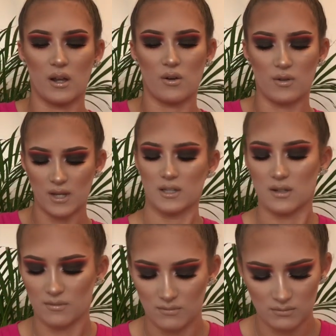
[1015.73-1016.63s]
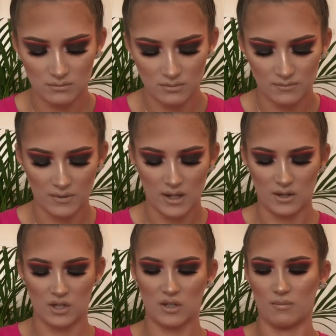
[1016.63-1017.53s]
I got these in
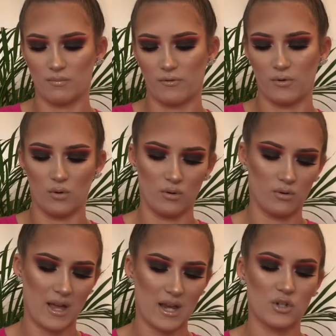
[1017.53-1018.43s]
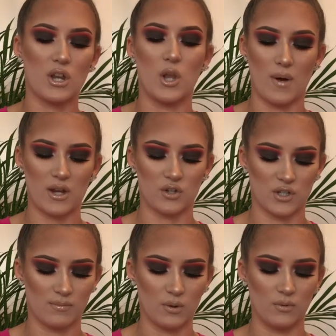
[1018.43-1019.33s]
a small,
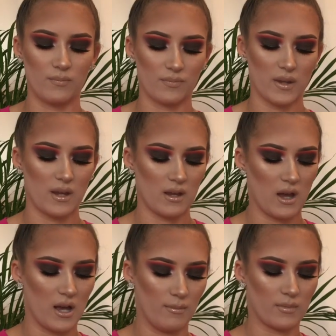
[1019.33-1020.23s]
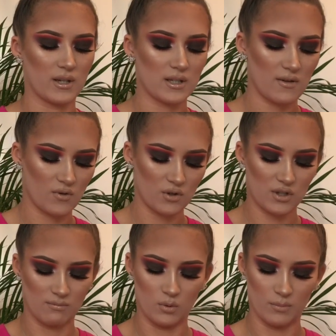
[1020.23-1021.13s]
because I've got
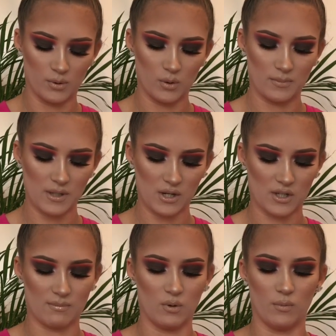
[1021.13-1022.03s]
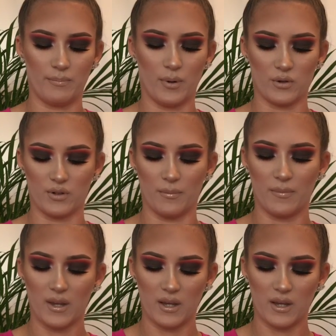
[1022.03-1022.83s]
small boobs and a small bottom.